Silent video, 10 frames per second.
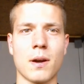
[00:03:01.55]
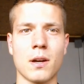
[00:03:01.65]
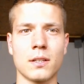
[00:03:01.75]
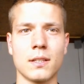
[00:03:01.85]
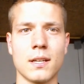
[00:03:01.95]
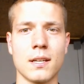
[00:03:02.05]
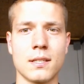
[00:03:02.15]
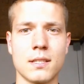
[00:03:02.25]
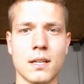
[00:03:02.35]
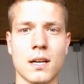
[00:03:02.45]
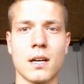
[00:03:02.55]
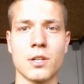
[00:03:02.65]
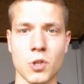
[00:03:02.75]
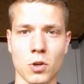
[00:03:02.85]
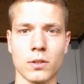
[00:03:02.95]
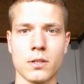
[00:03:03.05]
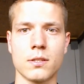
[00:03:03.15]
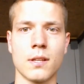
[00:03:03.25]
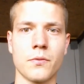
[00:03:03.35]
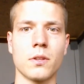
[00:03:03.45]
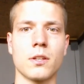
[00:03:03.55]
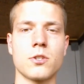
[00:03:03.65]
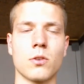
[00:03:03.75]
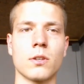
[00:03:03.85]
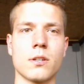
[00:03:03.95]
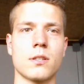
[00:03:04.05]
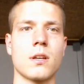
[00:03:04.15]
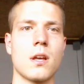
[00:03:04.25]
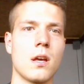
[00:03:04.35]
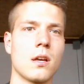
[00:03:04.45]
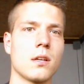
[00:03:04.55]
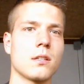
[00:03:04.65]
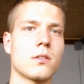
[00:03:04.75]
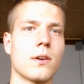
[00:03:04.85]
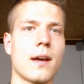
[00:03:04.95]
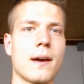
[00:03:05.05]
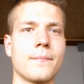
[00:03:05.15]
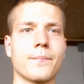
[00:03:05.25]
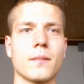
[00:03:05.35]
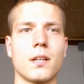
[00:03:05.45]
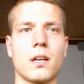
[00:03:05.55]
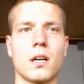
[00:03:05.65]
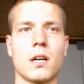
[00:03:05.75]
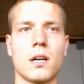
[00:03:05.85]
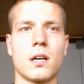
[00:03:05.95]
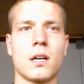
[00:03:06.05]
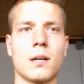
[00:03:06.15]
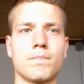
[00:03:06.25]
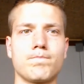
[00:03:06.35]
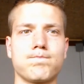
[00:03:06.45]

part is shoulders, definitely shoulders. So yeah, I